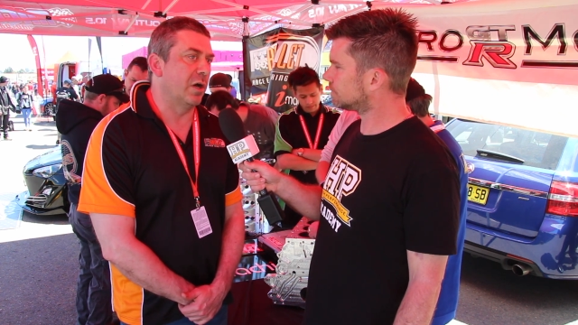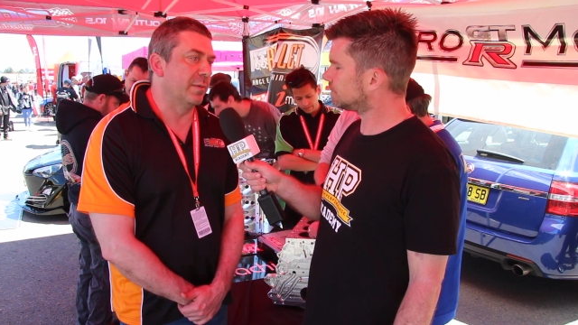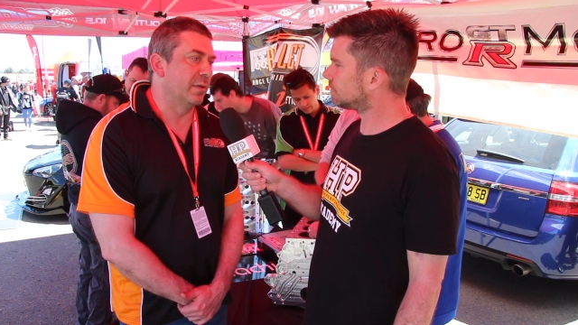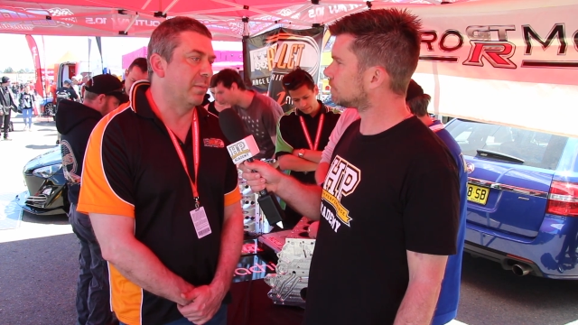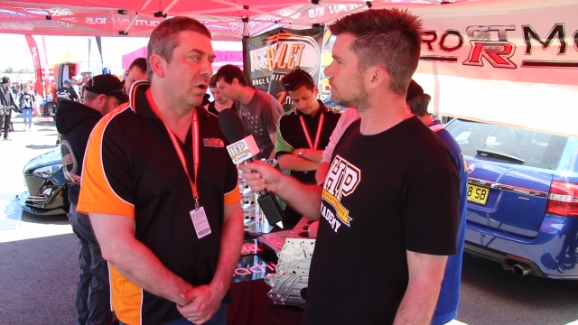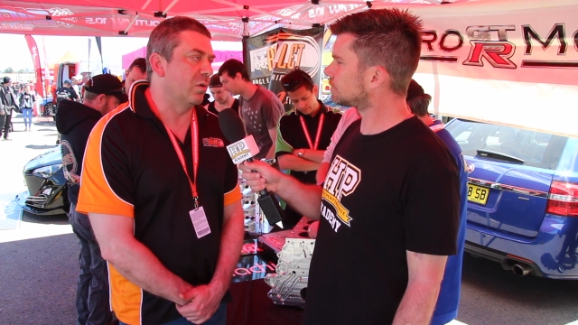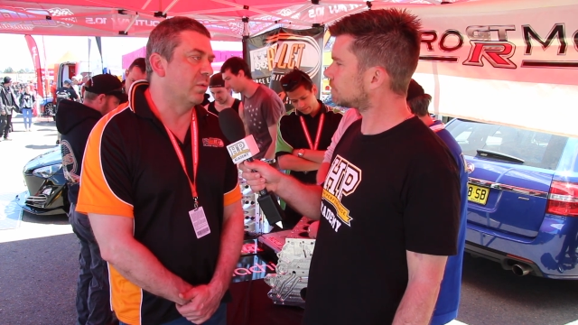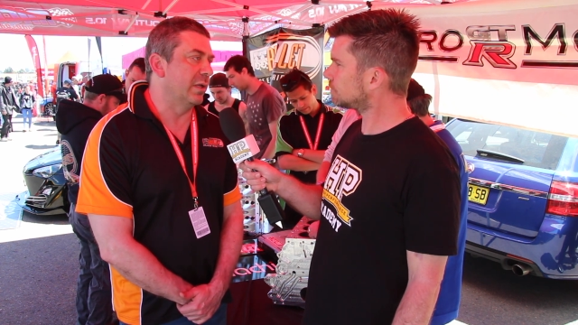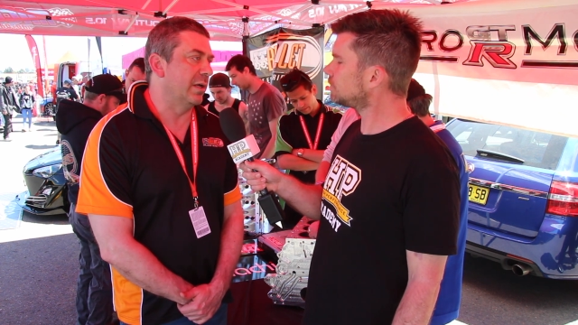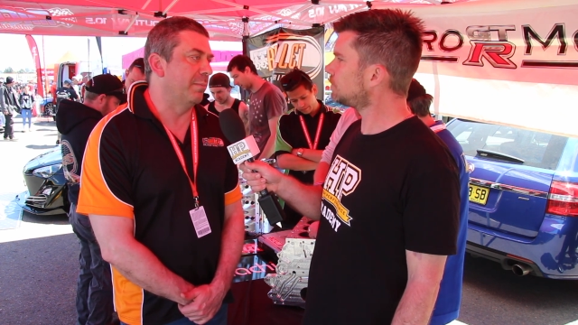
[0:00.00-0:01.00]
Speaker 1: top of the block
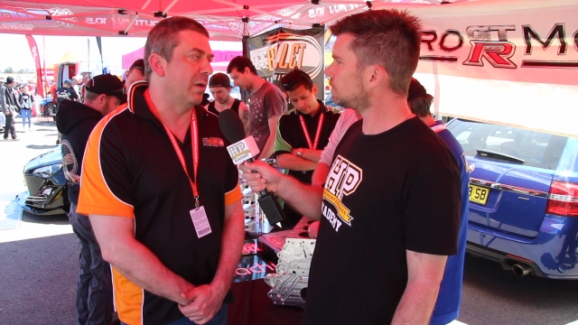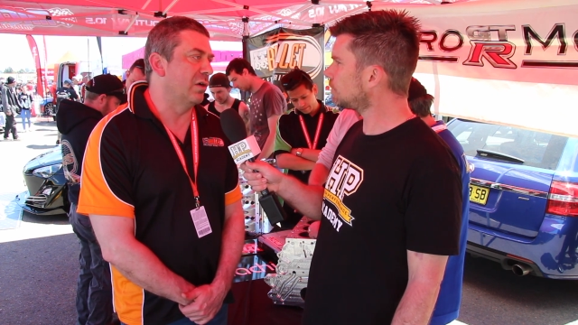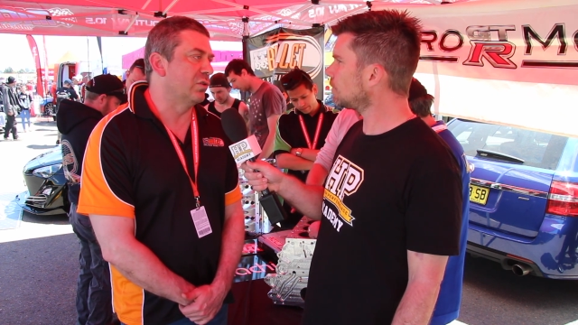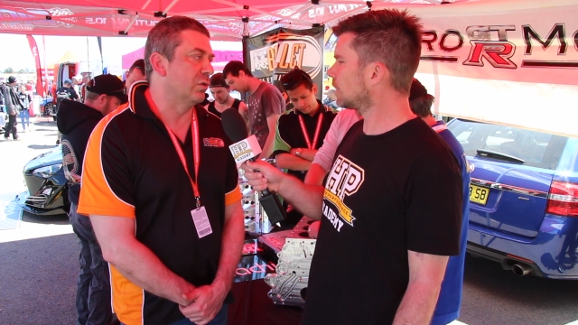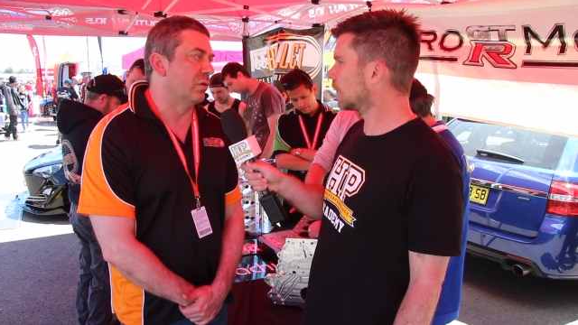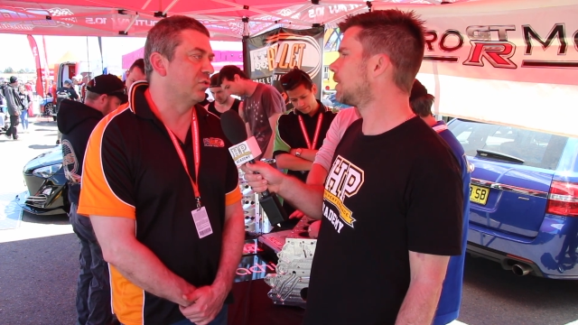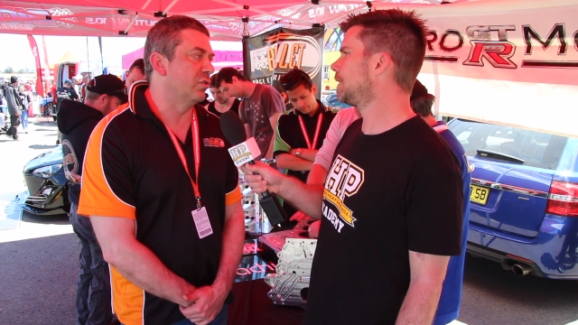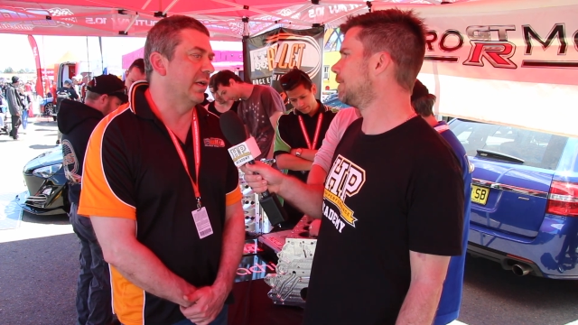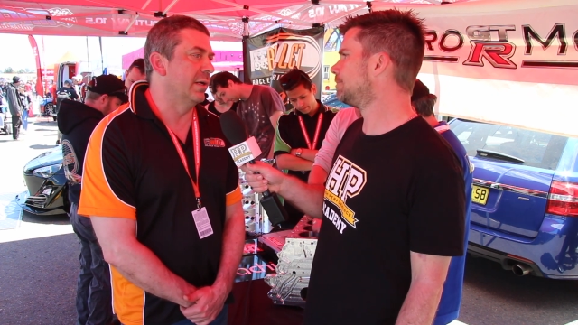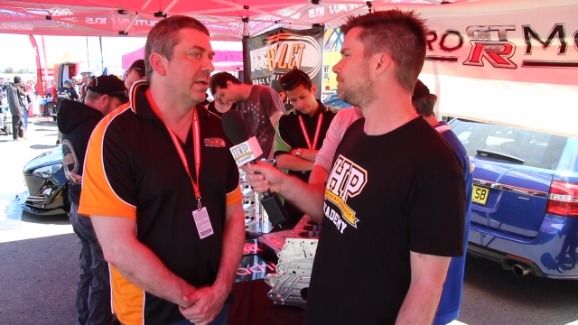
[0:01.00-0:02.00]
with a
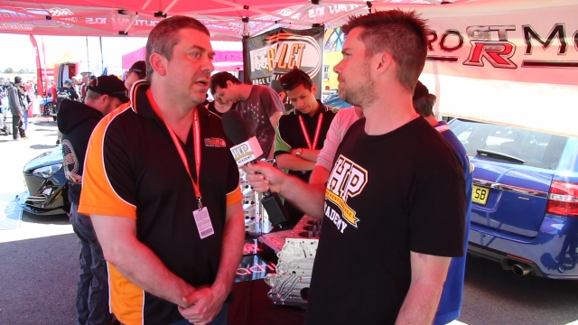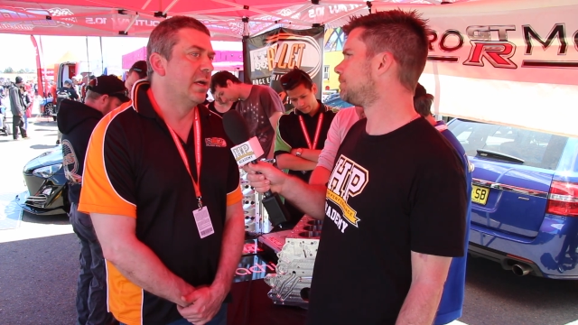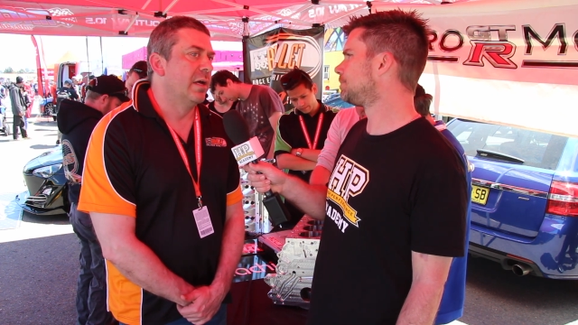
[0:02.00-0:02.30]
blowtorch, and